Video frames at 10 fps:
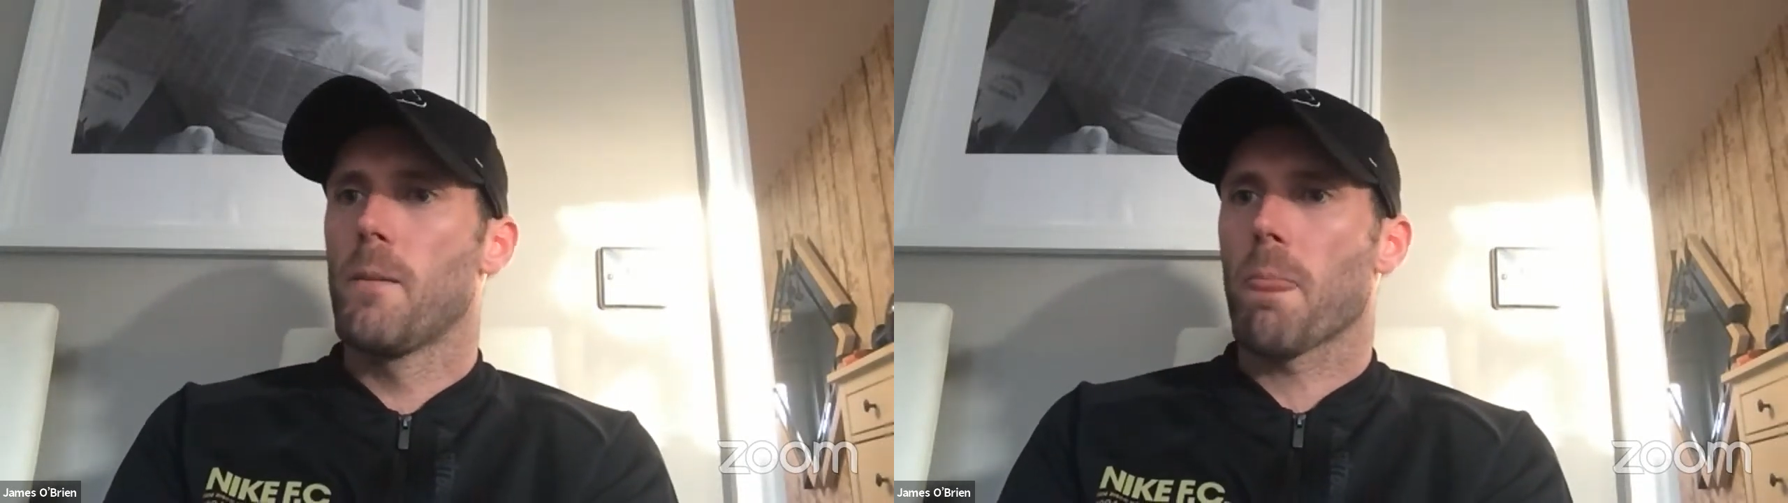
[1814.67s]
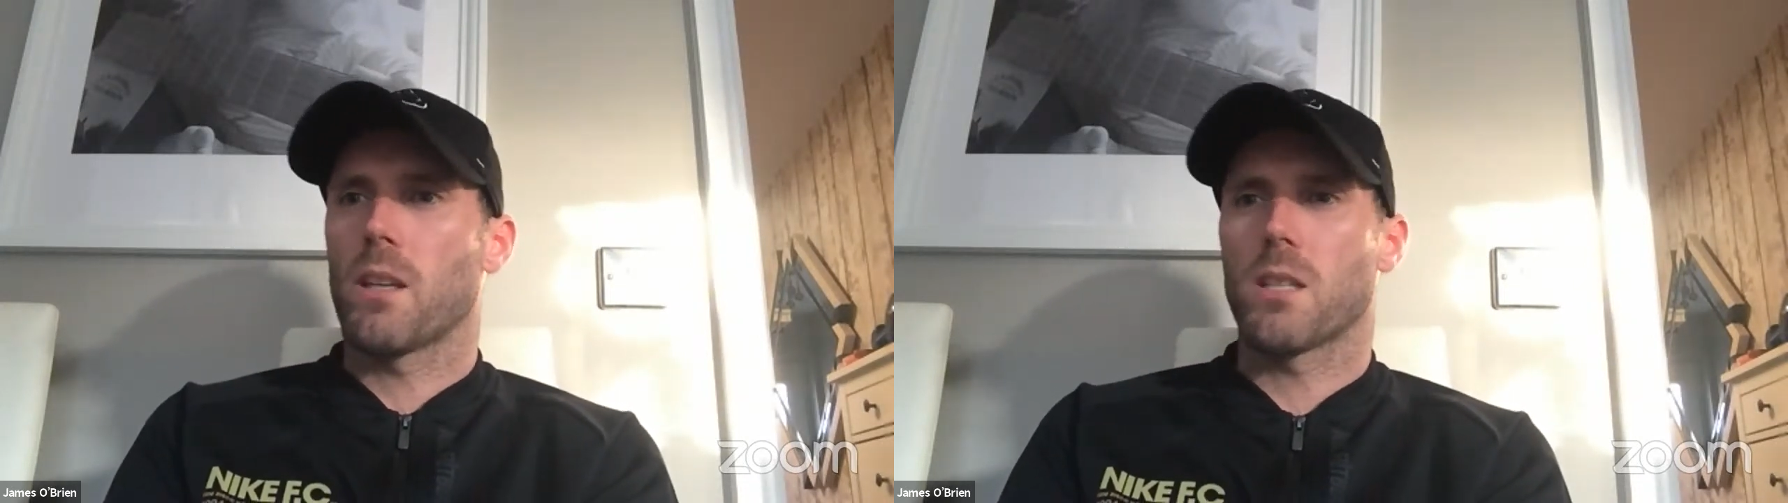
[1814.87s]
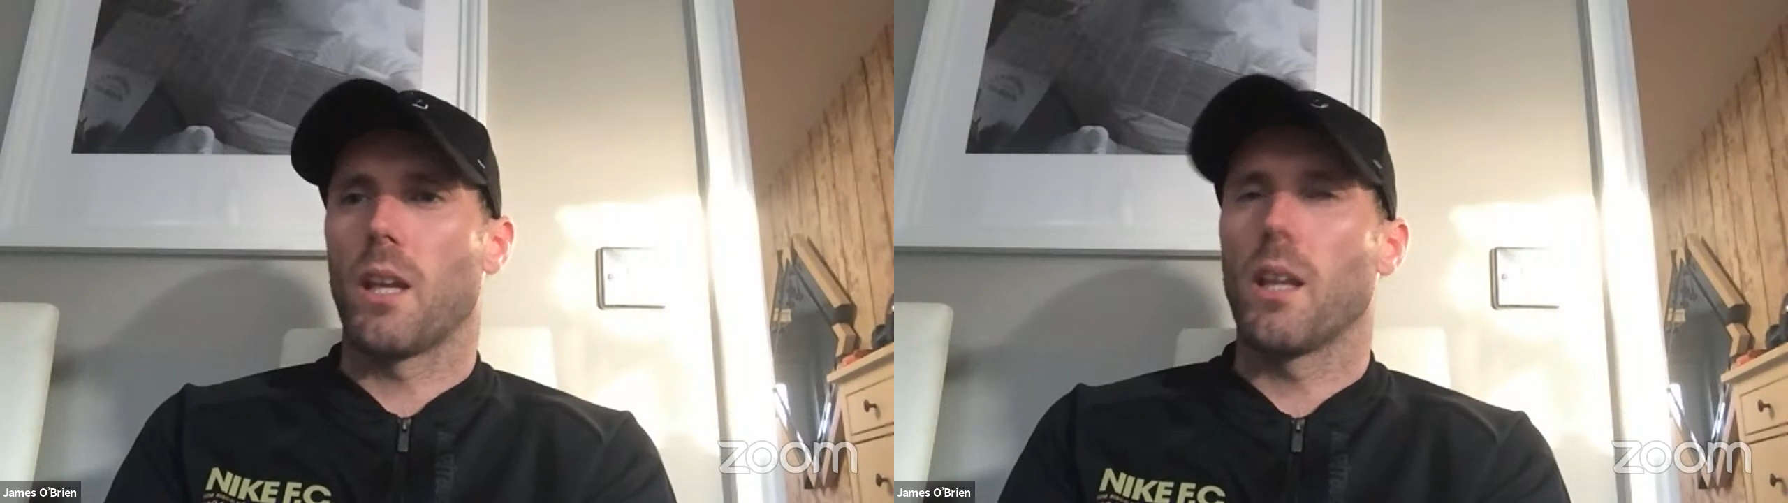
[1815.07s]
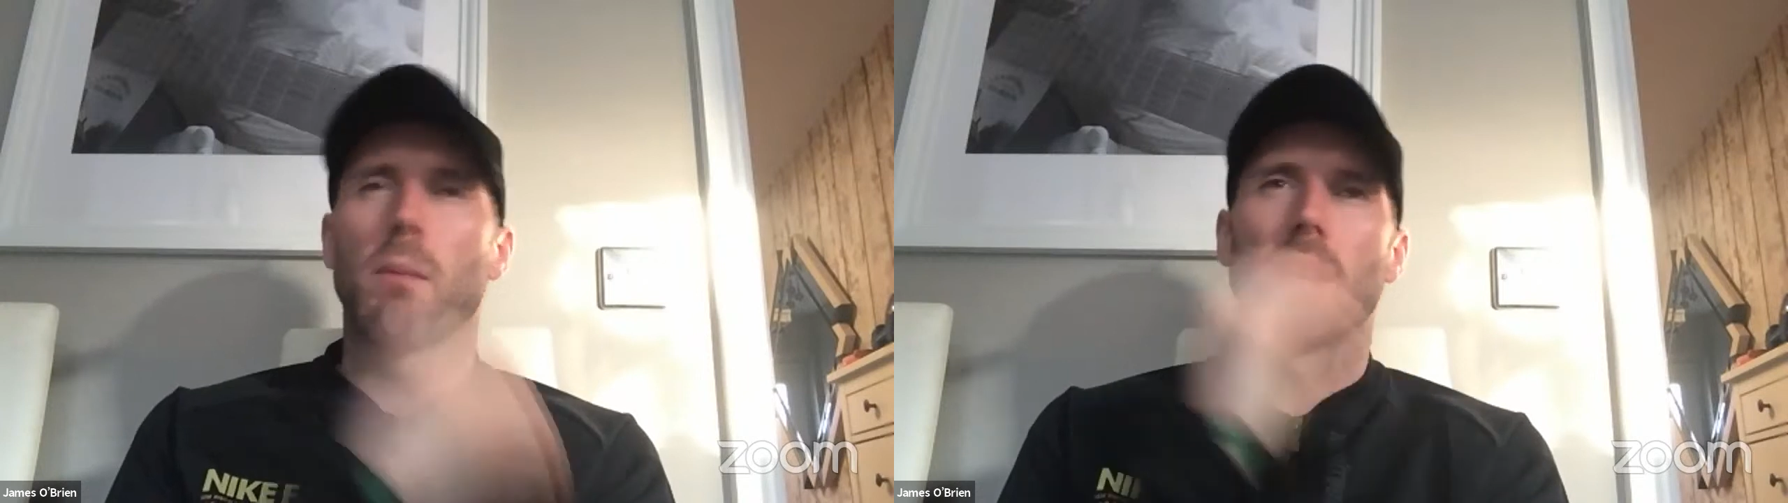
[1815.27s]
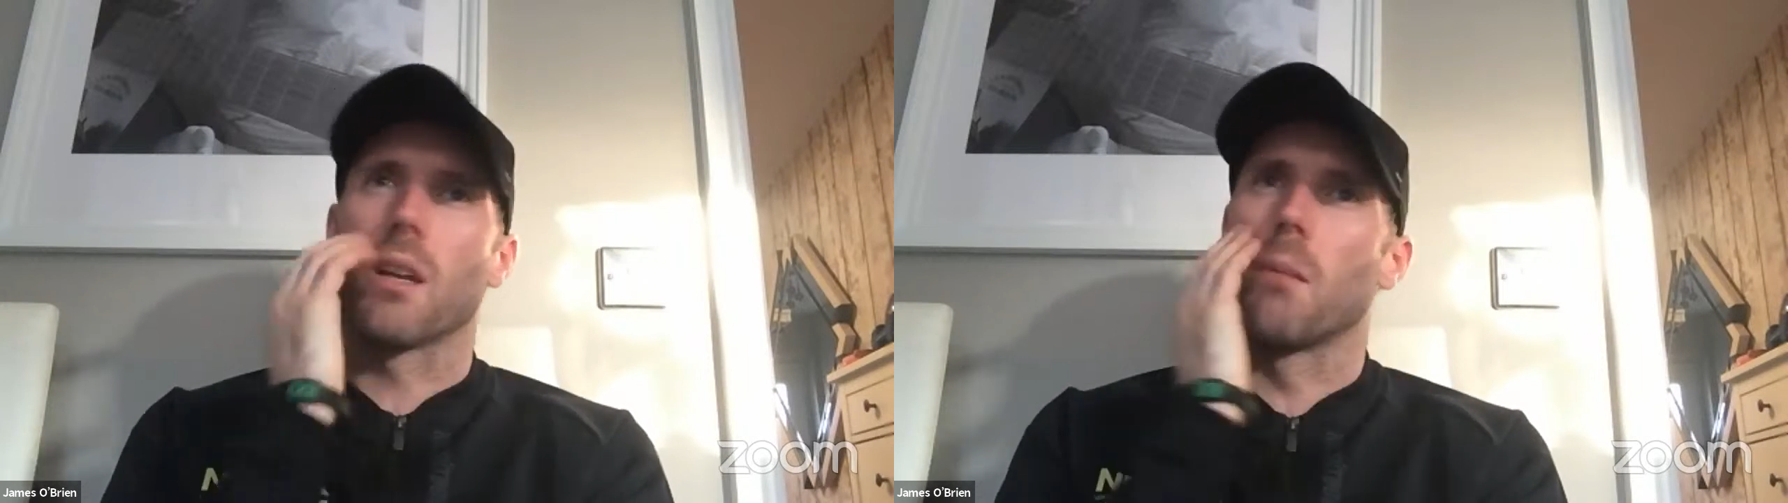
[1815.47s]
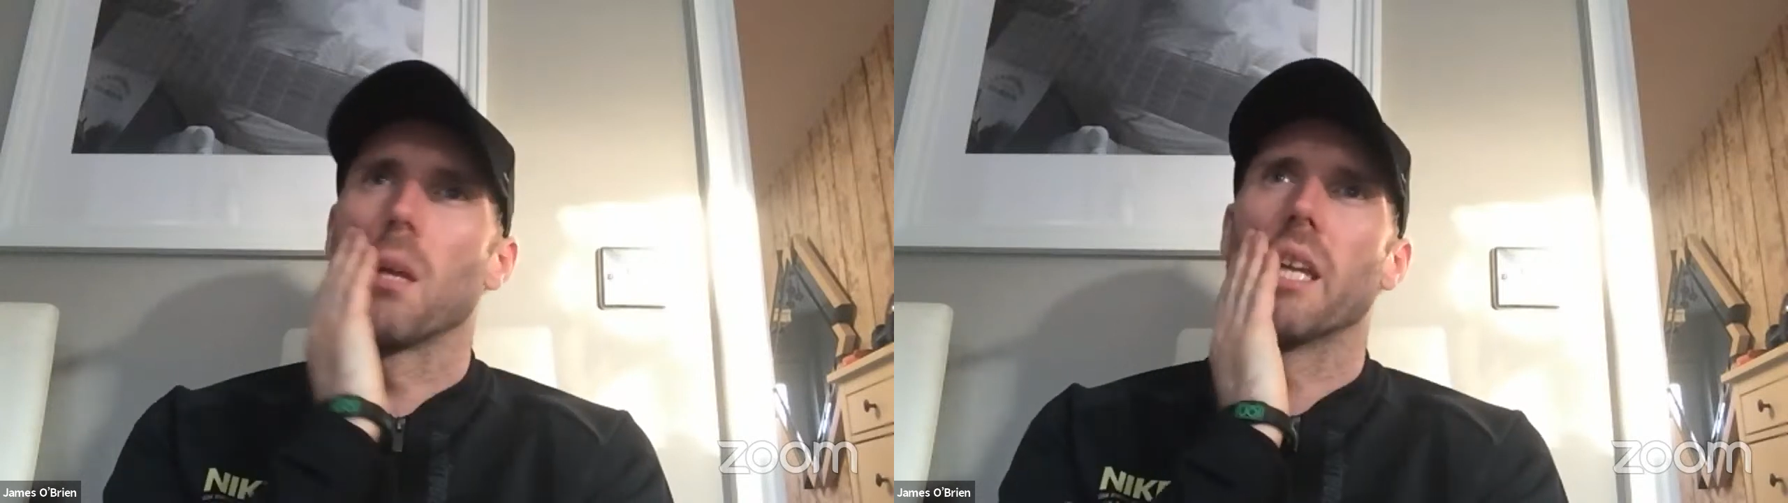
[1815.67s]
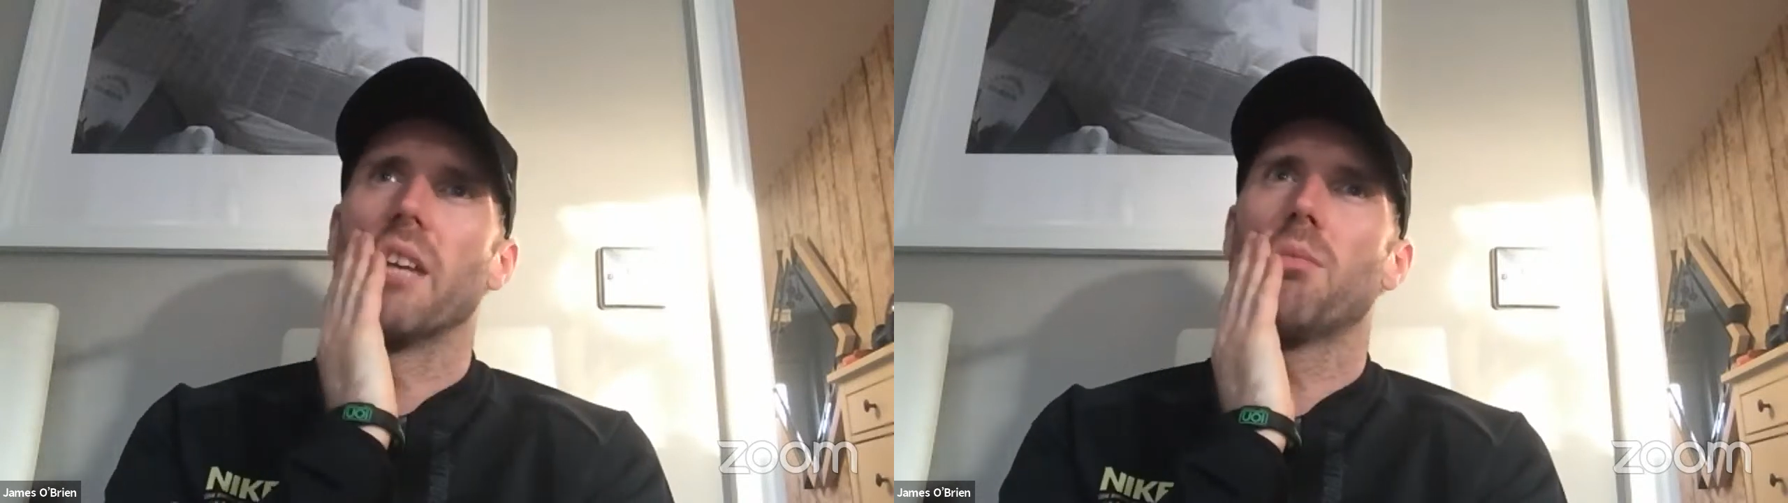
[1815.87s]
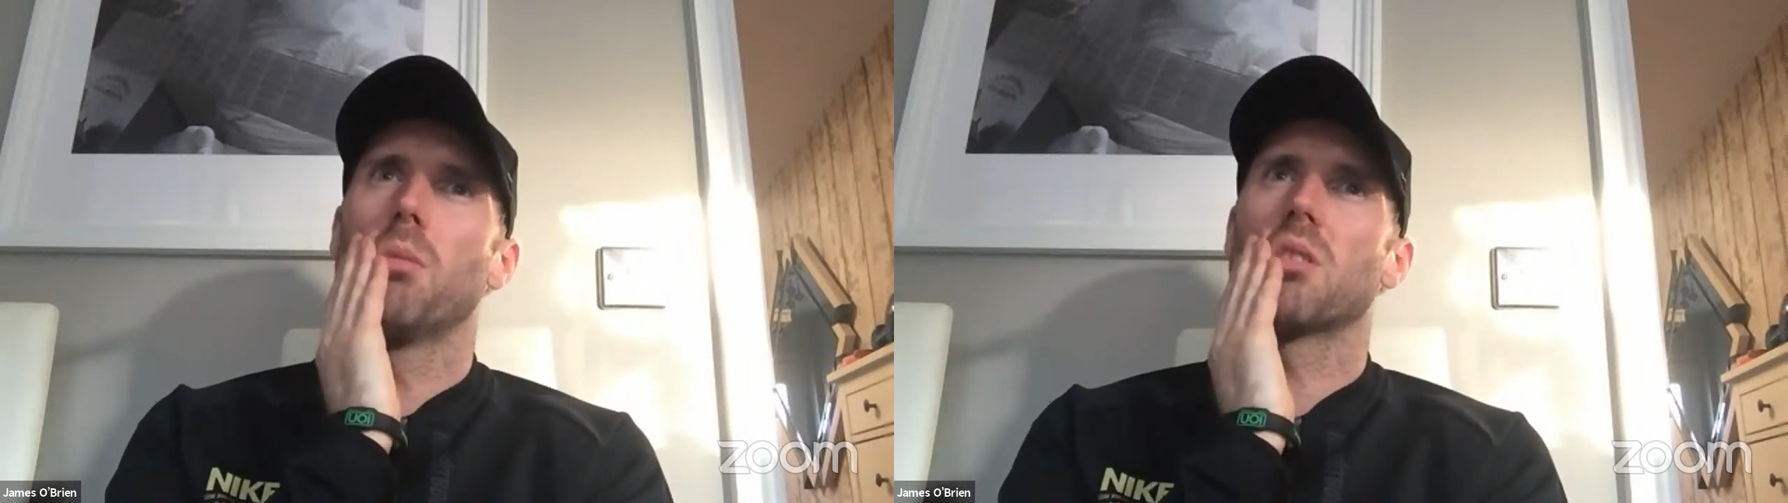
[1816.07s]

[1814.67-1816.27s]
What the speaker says: Steely made an unbelievable